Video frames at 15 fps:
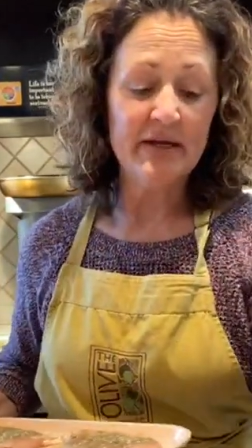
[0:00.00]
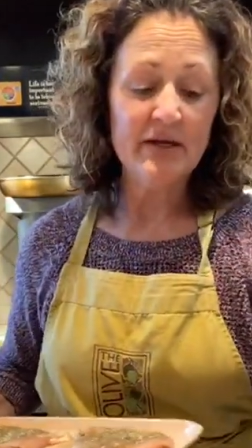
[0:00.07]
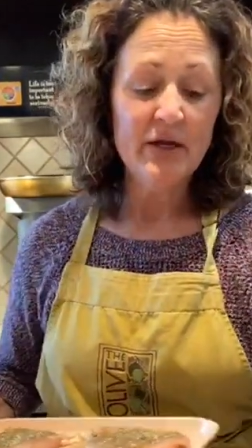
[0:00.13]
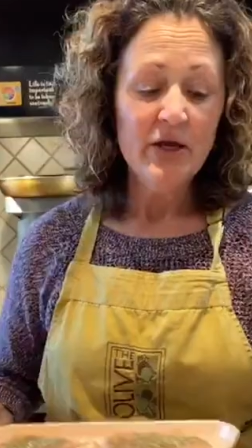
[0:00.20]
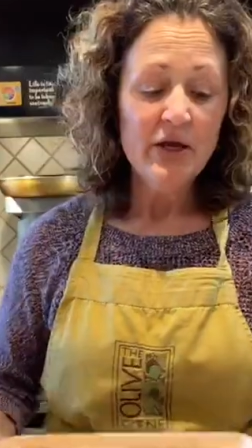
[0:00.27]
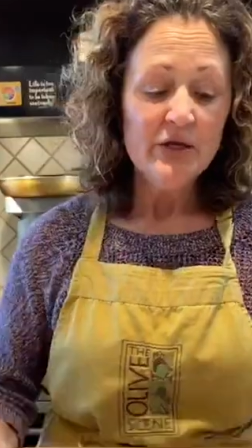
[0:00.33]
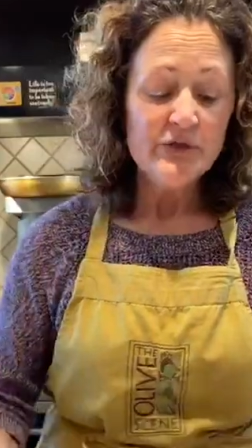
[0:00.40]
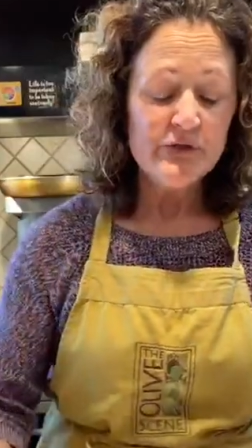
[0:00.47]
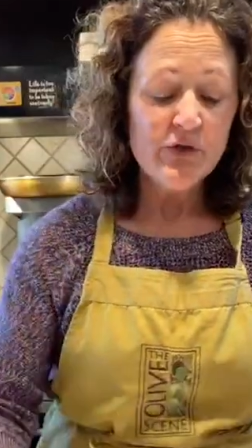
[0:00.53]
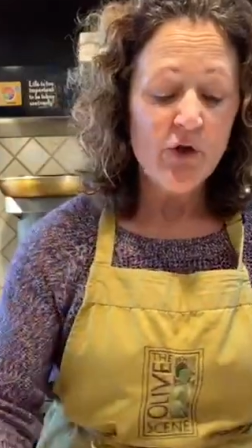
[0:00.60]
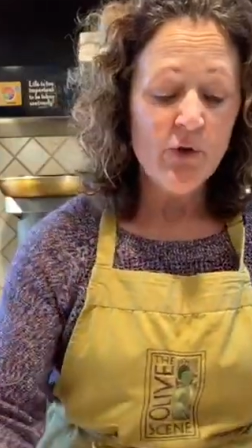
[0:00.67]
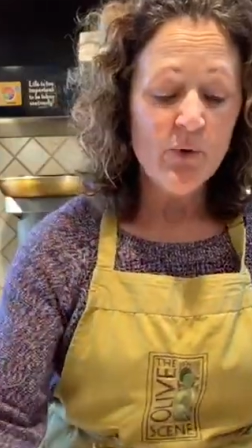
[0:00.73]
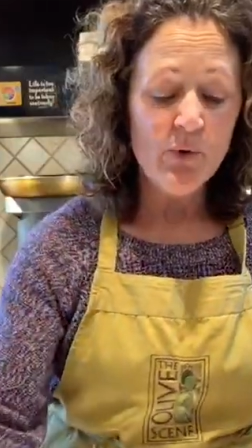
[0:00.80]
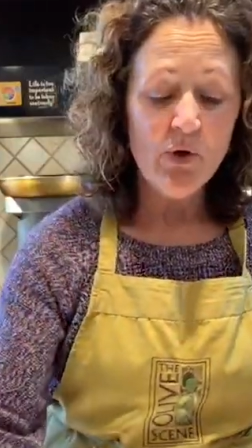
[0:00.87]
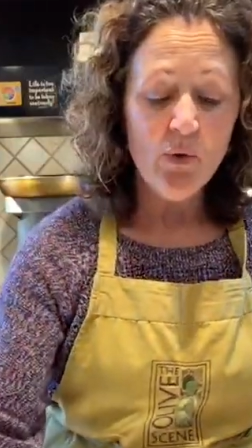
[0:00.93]

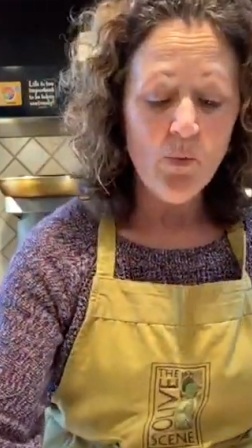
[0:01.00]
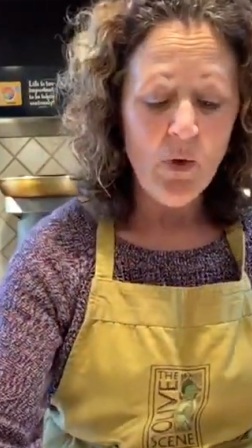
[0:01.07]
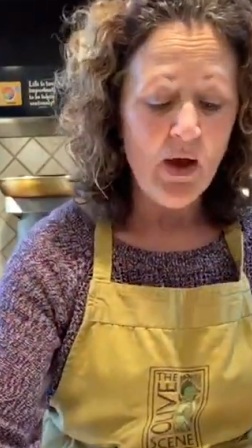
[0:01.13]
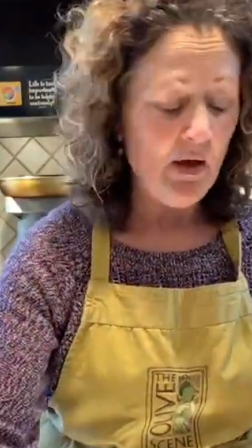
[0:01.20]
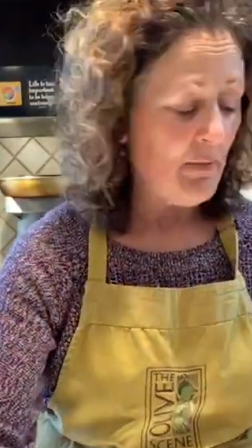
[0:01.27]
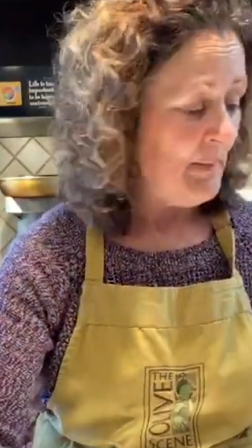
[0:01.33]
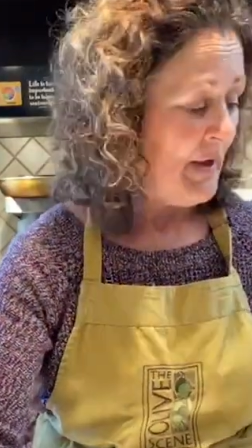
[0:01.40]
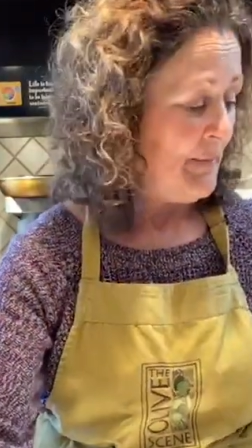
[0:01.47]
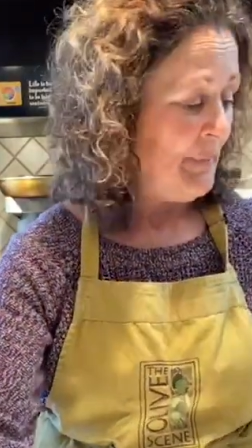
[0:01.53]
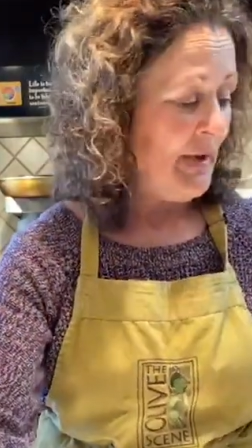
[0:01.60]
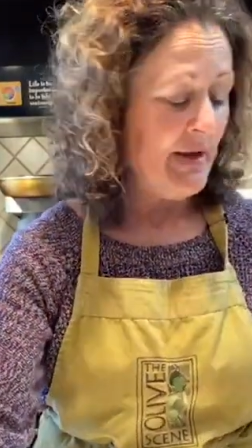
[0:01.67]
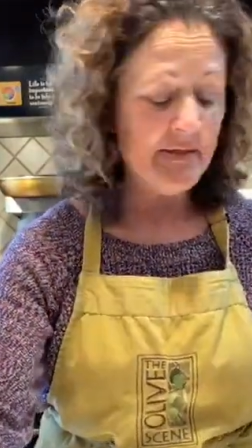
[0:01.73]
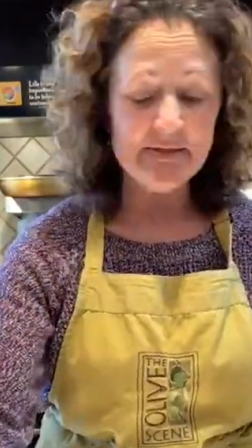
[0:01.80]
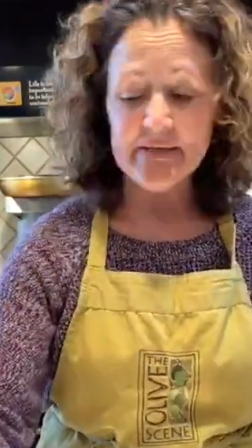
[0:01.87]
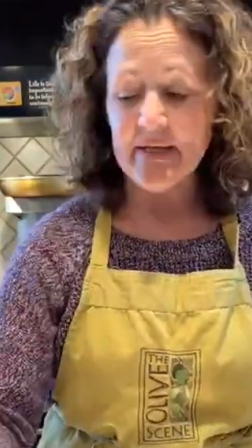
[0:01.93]
So while my
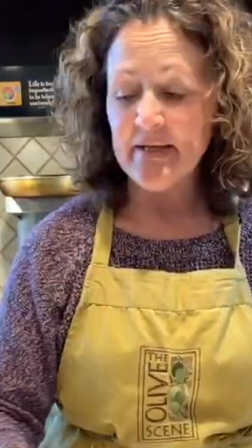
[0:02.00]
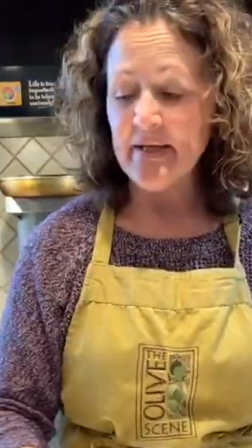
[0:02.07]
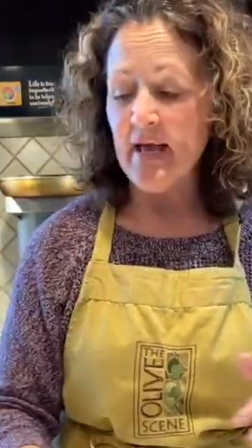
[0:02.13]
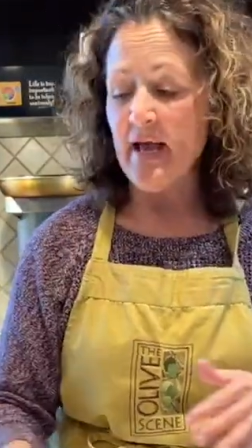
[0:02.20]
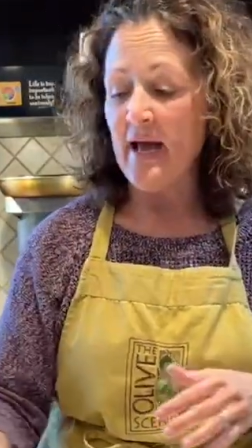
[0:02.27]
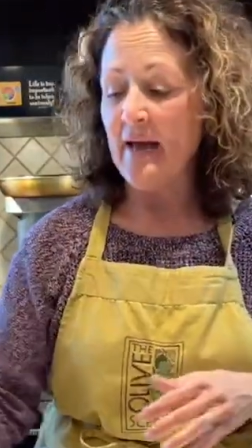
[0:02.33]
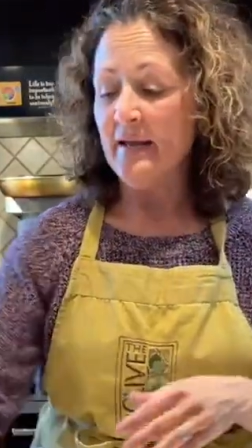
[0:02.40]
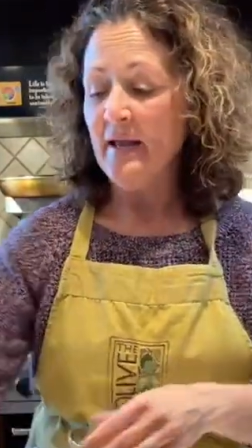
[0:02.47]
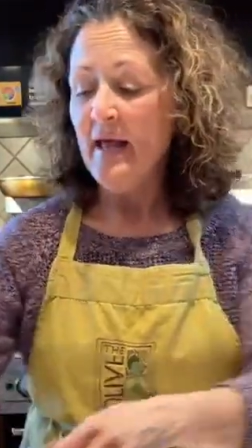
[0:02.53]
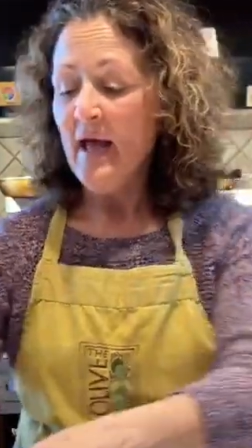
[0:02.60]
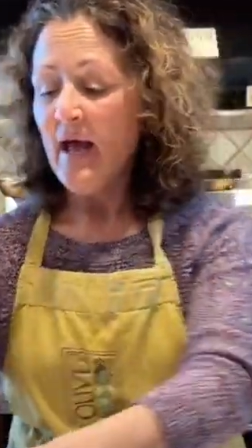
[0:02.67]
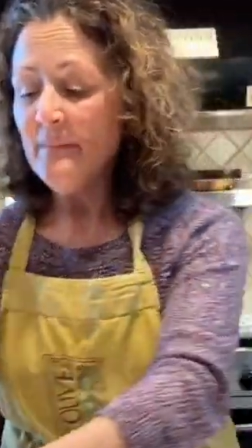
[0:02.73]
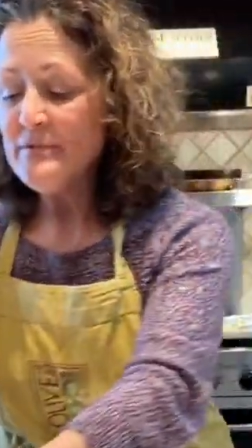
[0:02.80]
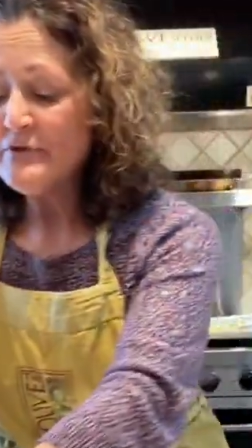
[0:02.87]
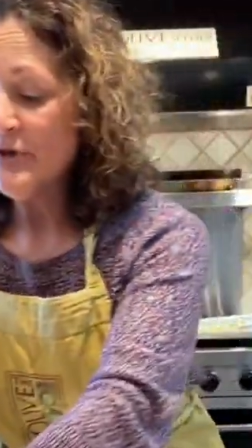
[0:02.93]
pan is getting hot,
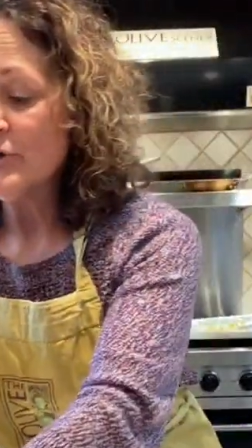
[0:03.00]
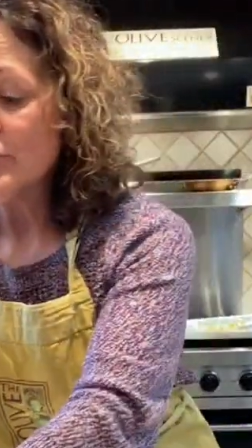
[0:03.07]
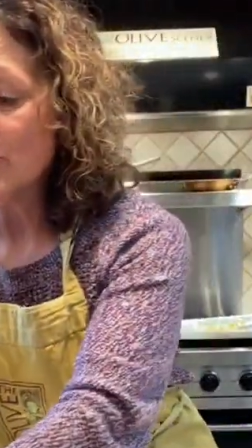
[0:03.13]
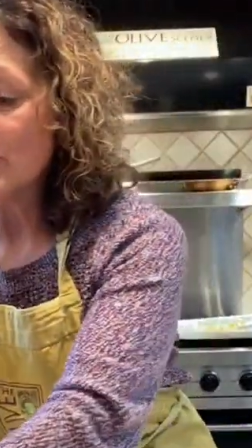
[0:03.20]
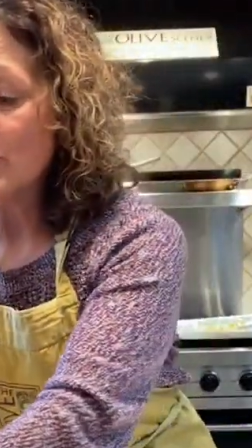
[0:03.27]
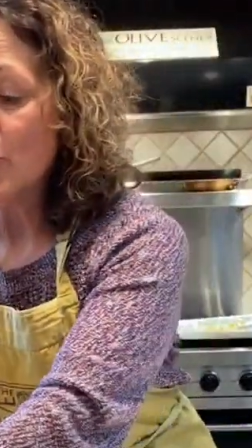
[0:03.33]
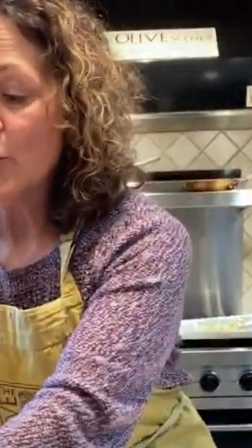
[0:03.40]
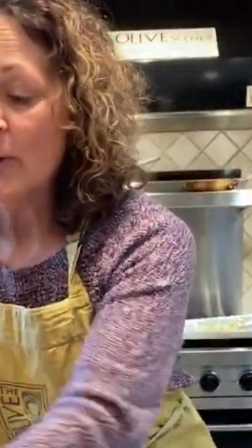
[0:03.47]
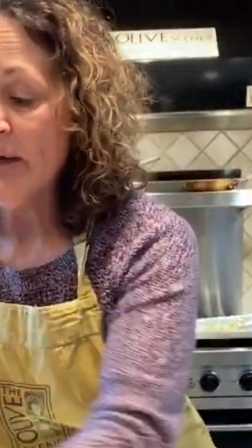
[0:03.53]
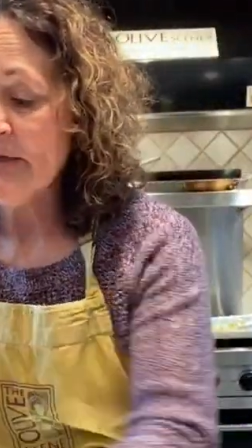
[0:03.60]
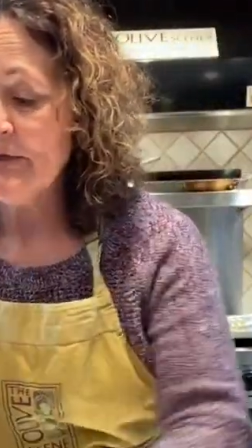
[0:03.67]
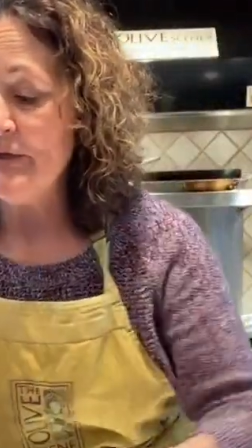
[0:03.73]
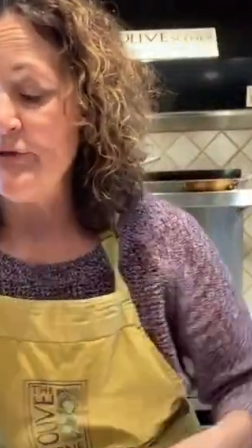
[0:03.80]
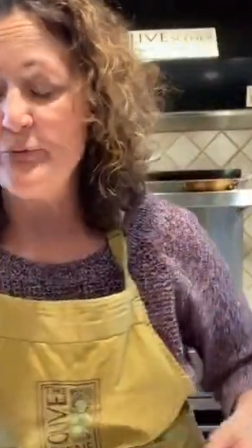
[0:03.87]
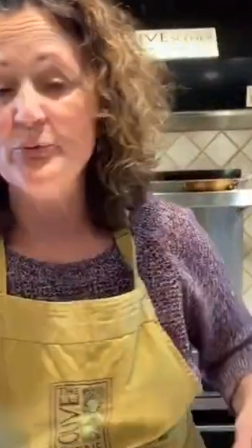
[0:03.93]
I'm just going to go
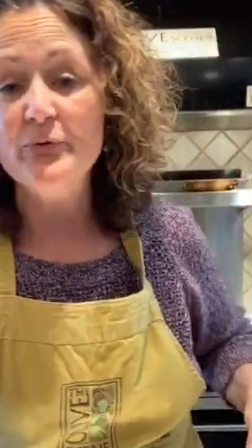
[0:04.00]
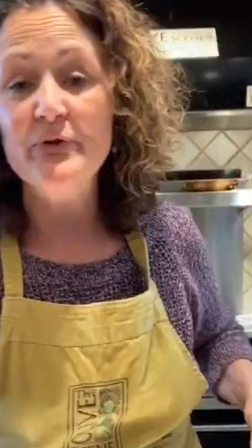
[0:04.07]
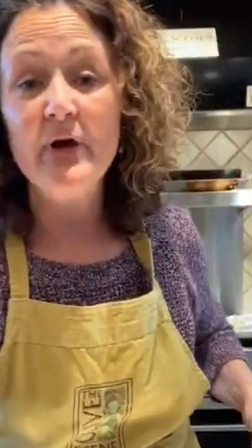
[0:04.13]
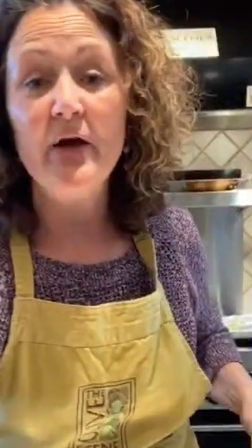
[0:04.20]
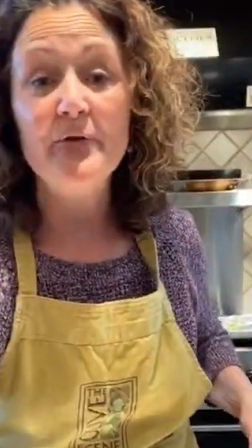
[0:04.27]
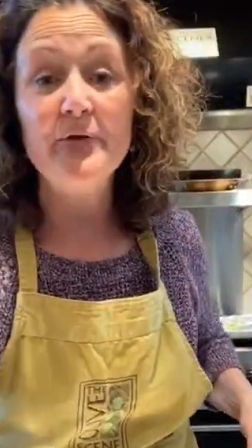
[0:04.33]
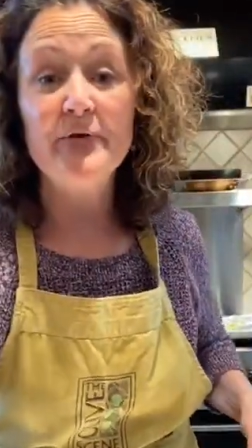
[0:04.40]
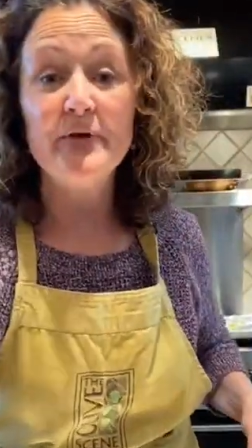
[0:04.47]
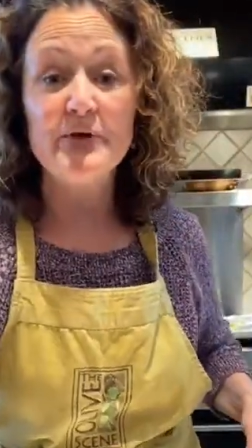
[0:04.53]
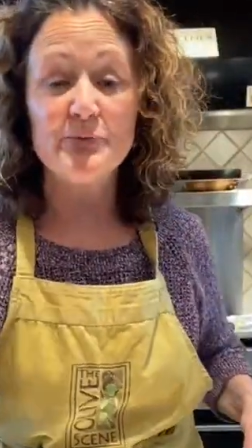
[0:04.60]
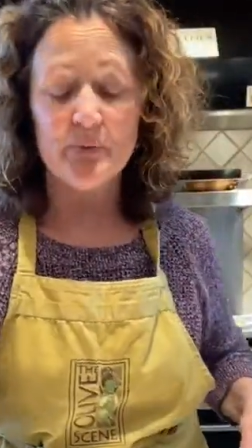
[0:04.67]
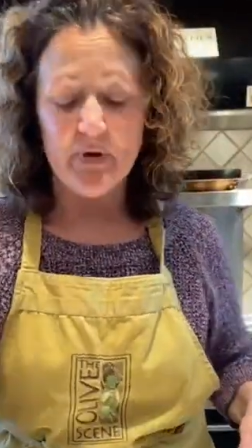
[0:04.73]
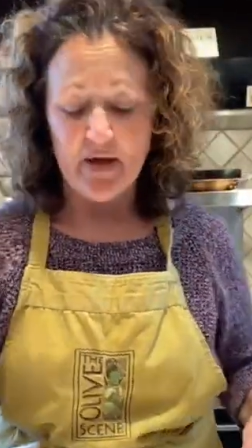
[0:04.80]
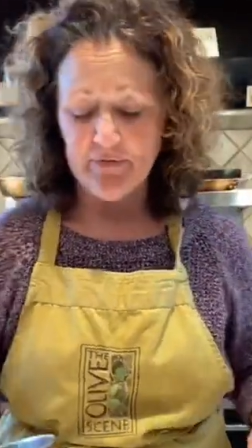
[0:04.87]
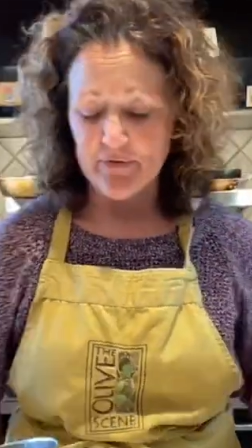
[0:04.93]
quickly through the other things we're
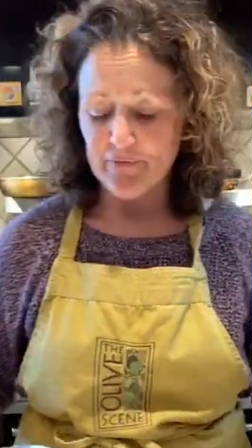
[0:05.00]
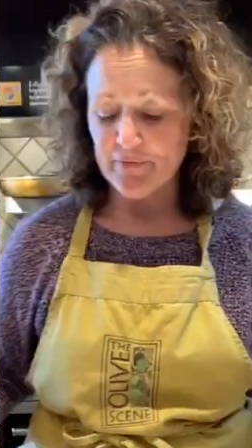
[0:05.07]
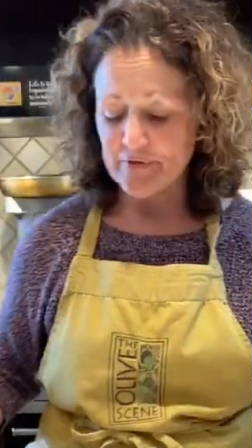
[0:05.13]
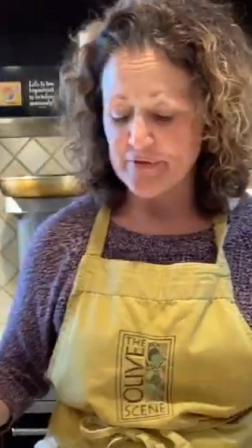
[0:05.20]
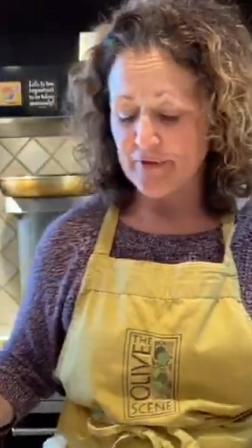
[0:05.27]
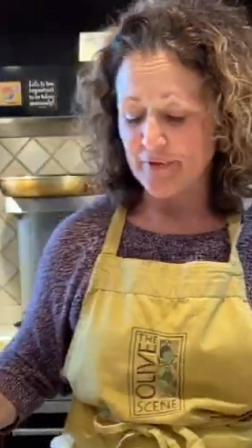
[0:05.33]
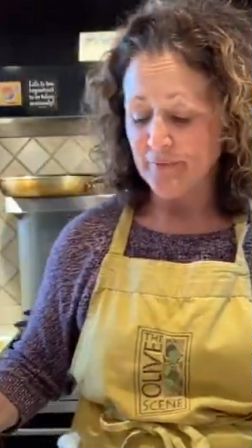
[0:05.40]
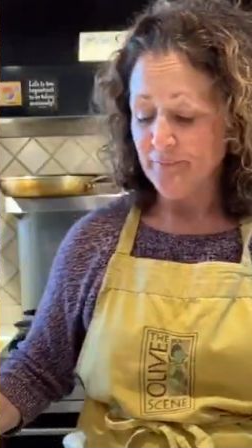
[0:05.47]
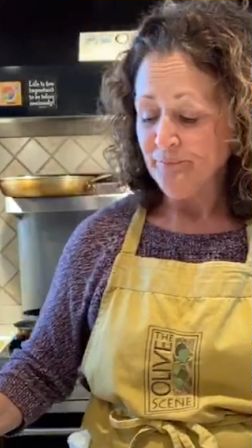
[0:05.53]
having for dinner.